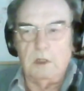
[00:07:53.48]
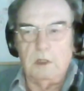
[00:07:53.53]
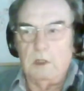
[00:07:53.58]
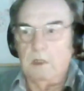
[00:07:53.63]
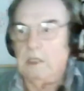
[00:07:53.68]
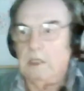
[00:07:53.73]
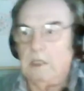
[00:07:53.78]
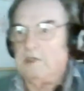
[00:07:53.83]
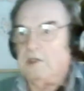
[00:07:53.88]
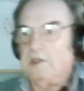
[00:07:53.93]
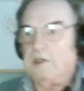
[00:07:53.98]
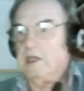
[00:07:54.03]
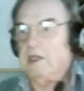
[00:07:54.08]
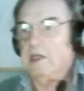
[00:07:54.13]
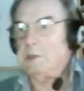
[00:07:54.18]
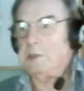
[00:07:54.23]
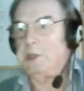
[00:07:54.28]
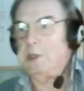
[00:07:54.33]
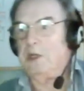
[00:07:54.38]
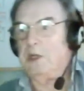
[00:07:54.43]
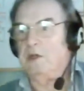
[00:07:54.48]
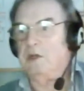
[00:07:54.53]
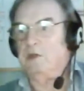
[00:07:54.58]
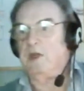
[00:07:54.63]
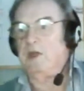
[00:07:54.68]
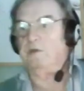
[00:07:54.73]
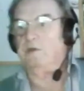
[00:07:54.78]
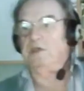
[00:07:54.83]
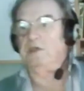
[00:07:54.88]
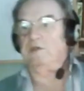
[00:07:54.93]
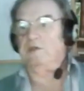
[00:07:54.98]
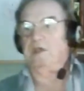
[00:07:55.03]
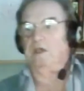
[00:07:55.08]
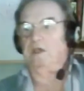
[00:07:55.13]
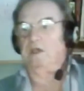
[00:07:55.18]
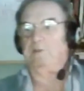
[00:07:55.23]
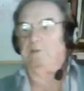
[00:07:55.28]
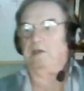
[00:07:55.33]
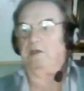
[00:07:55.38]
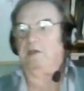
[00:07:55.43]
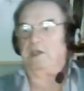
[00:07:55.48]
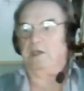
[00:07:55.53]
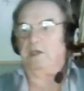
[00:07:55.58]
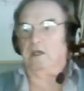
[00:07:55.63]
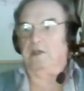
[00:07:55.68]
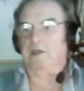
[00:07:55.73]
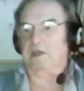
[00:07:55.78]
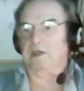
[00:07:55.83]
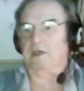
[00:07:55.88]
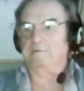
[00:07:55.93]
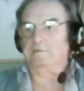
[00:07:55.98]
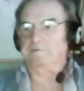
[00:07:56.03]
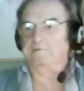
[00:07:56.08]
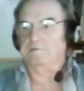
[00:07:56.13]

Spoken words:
That's not that far away when you think about it either.